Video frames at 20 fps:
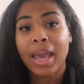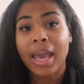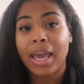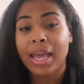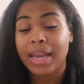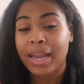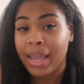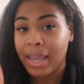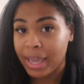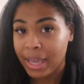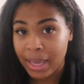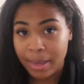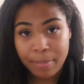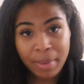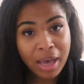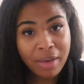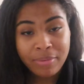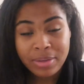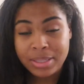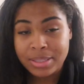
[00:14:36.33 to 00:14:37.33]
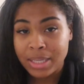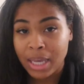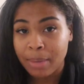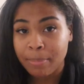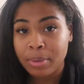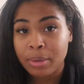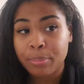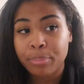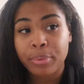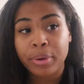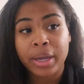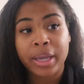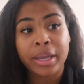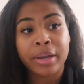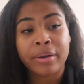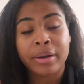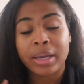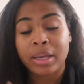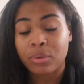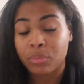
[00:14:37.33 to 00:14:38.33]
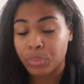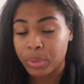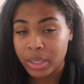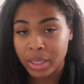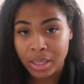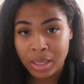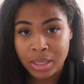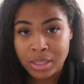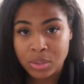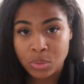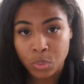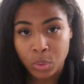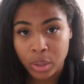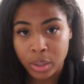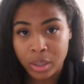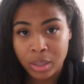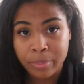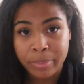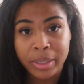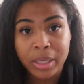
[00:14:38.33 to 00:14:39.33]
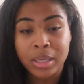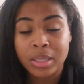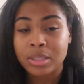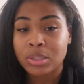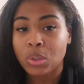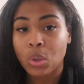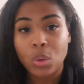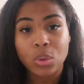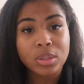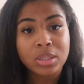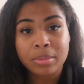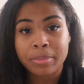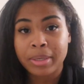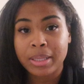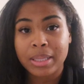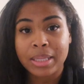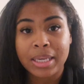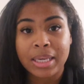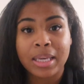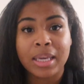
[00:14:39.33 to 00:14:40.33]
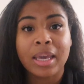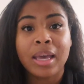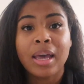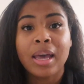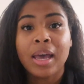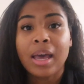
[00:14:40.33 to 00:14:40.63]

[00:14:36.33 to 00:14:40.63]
and am having time in prayer and reading His word, because ultimately